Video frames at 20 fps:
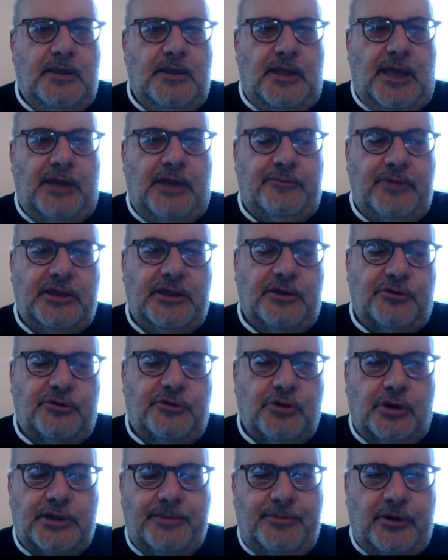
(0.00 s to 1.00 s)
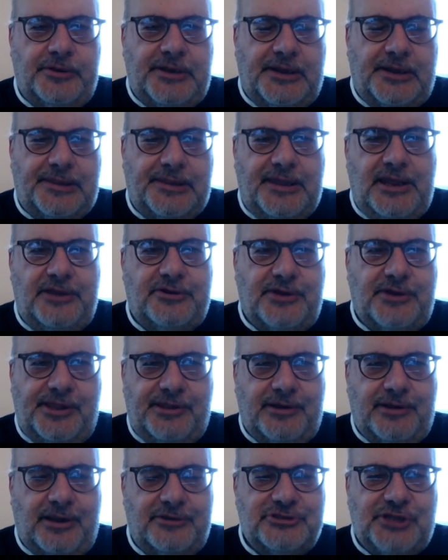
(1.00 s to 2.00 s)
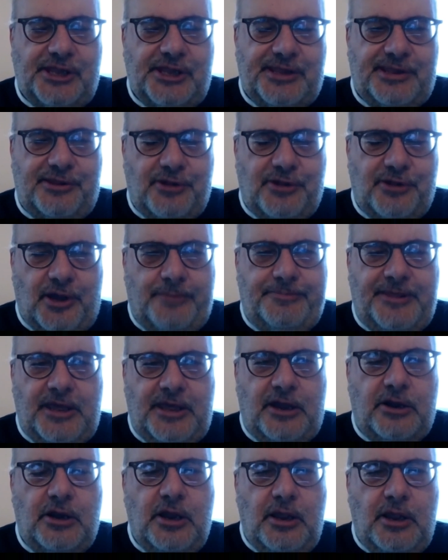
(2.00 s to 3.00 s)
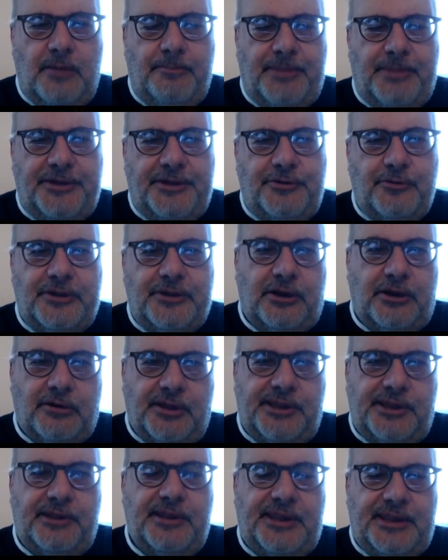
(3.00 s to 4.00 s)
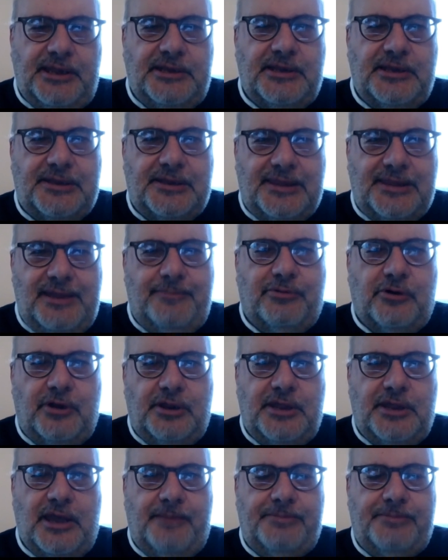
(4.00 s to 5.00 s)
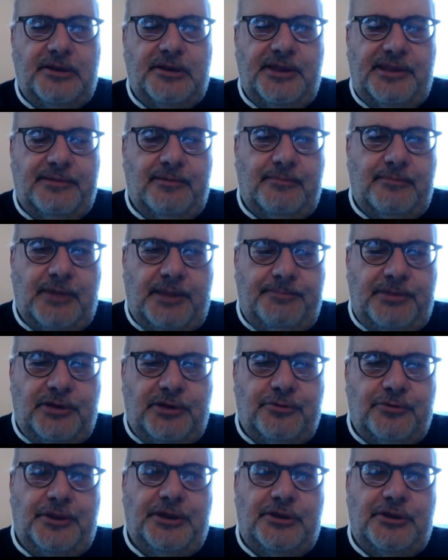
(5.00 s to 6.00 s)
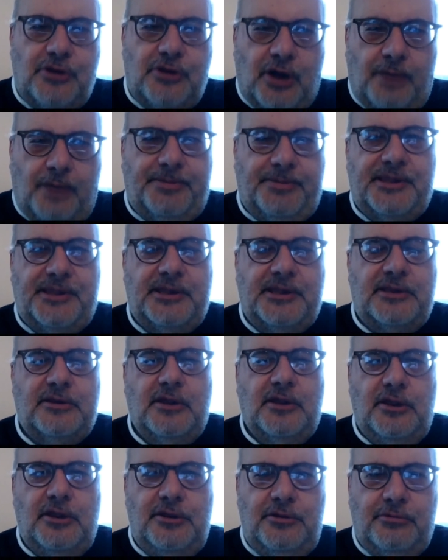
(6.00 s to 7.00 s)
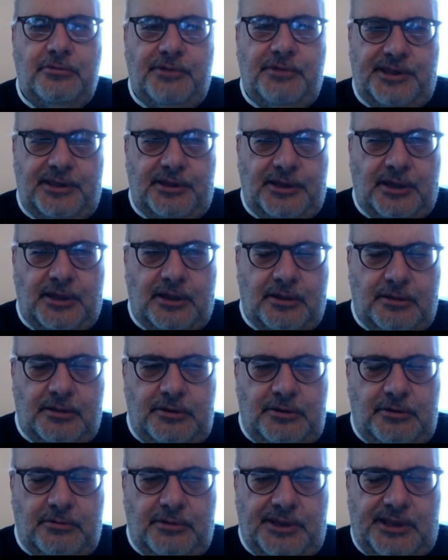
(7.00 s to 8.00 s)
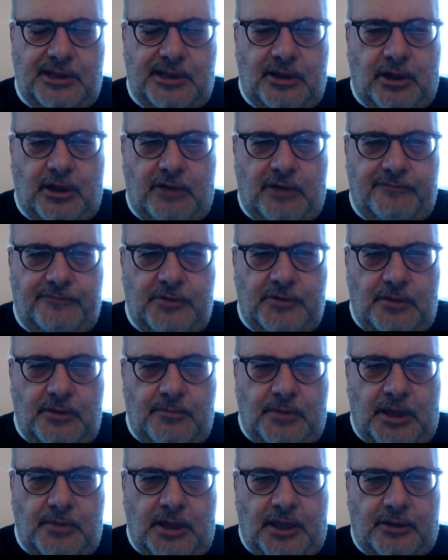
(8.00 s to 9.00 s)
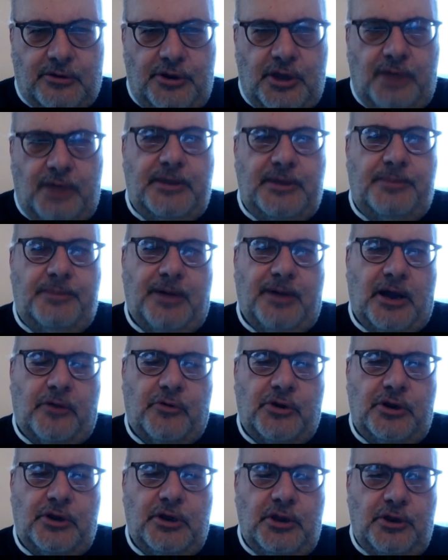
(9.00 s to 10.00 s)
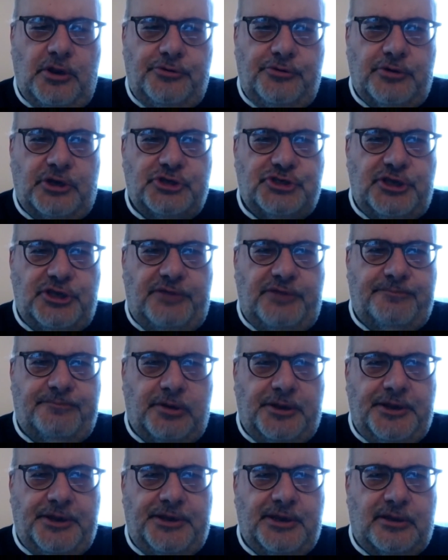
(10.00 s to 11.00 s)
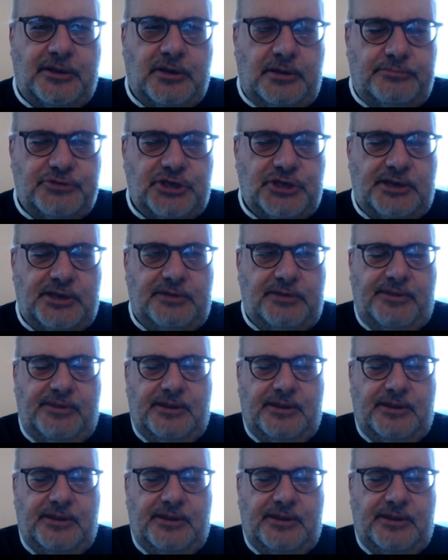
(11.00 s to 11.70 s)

Okay. And we can talk about that later, so I'll just stop there. But you can also see that liberal capitalism might be doing the opposite, use the use of economic power to achieve political objectives.